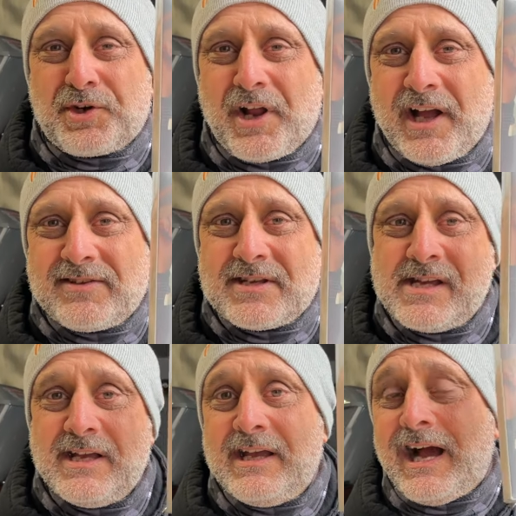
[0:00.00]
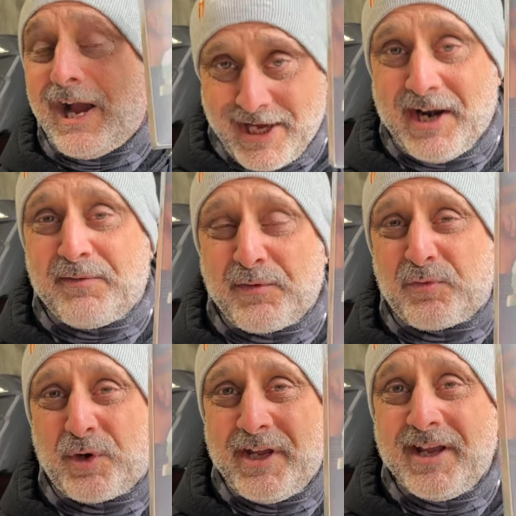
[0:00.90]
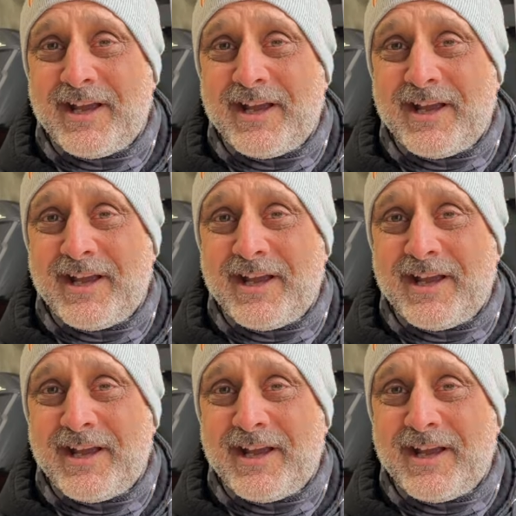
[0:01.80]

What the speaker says: or not. I got it for free.